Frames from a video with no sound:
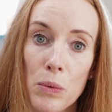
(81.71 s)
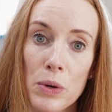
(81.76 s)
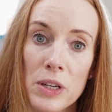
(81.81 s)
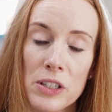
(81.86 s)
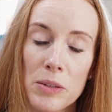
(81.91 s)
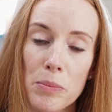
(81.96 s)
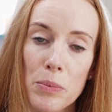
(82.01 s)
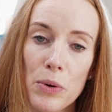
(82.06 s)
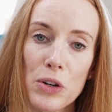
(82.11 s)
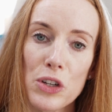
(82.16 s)
We
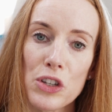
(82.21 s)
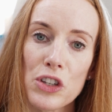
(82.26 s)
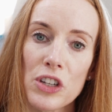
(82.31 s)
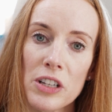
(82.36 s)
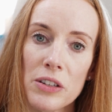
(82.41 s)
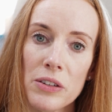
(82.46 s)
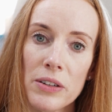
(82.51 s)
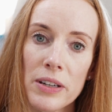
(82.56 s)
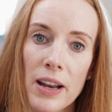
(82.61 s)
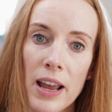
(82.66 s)
support
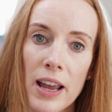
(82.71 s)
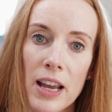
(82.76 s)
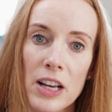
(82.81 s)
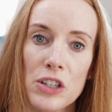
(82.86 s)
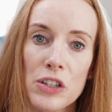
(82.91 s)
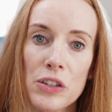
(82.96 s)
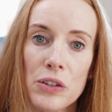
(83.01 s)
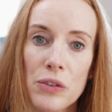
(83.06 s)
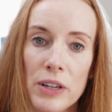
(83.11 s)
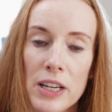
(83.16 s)
children
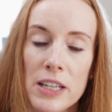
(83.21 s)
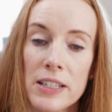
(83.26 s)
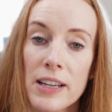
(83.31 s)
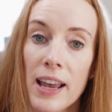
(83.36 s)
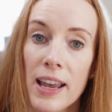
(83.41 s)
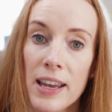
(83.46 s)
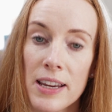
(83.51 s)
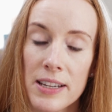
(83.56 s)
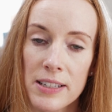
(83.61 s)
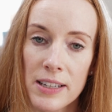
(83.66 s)
aged 3
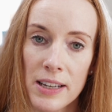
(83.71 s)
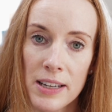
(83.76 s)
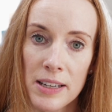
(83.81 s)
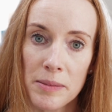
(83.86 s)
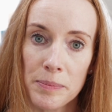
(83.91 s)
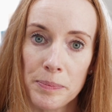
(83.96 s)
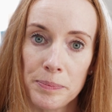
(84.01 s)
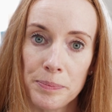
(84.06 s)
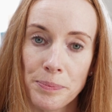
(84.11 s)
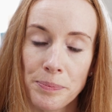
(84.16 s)
to
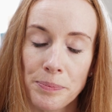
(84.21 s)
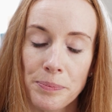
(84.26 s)
18.